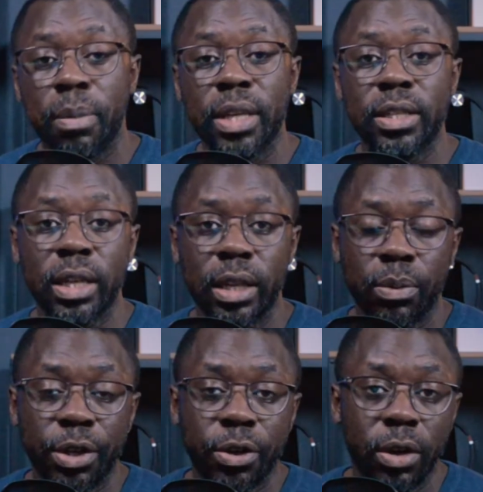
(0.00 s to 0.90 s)
Basically,
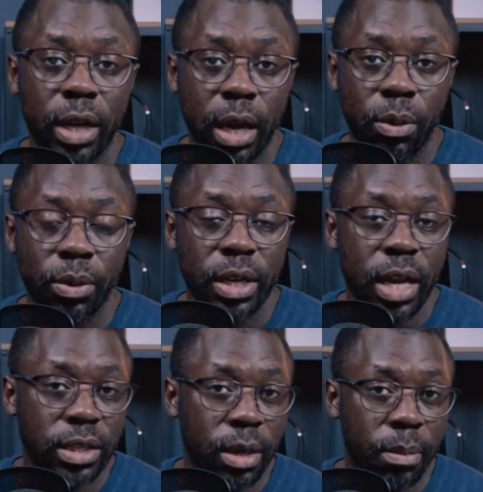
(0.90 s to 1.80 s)
return on
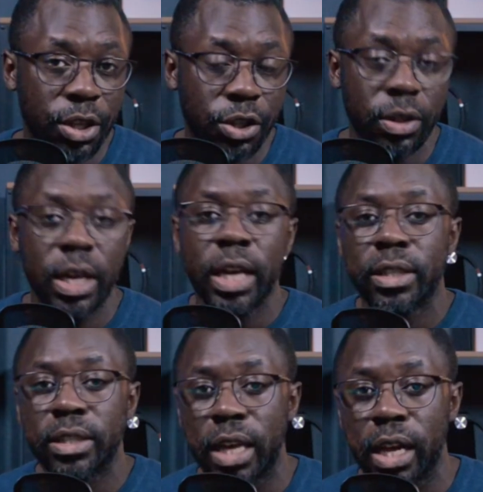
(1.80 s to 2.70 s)
equity, as I mentioned,
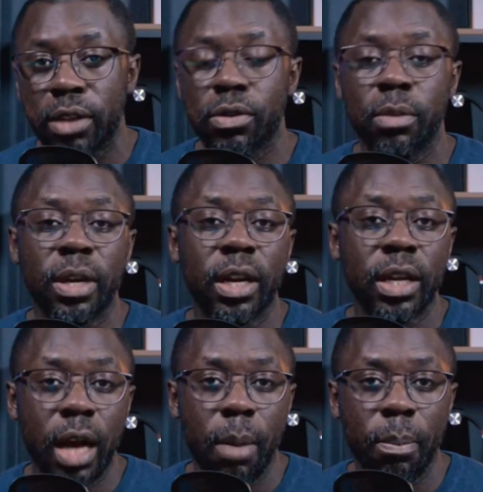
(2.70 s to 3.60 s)
tells you about a
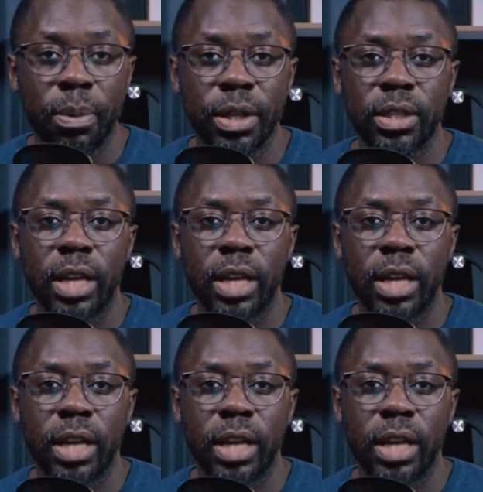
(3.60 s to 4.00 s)
company's